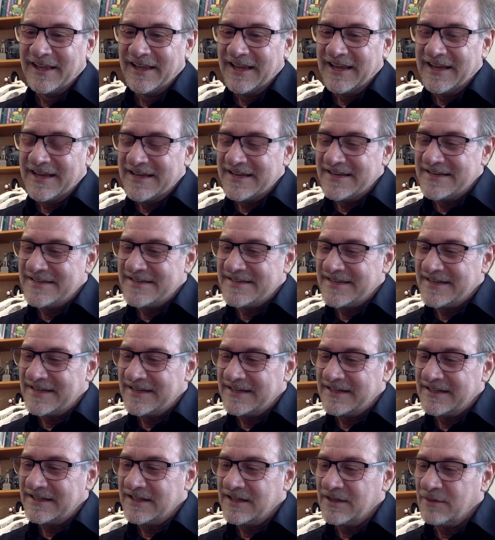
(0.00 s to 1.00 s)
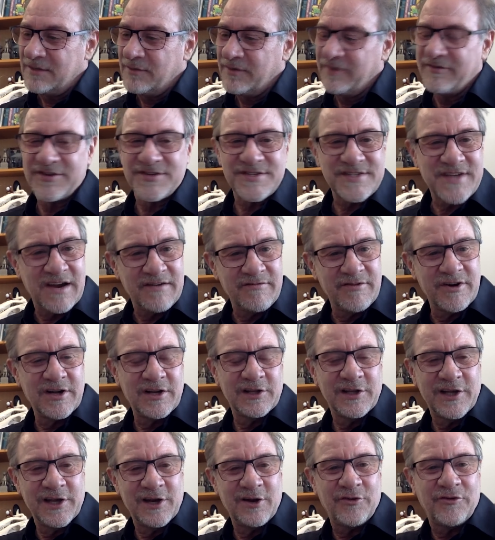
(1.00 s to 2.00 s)
and uh, we discovered a
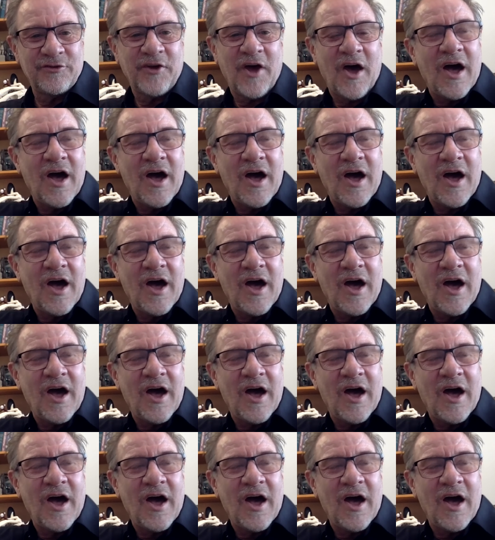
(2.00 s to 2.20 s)
little